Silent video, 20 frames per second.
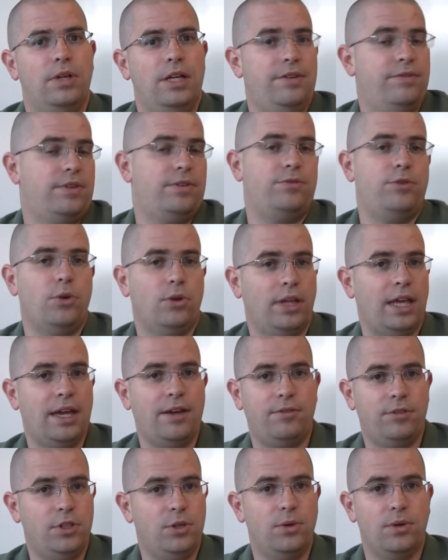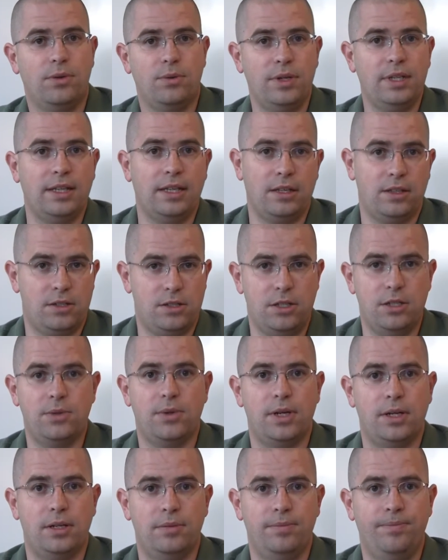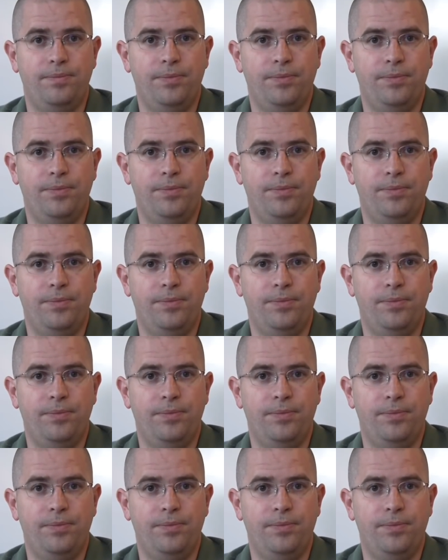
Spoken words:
even if you only have 2 or 3 links to it.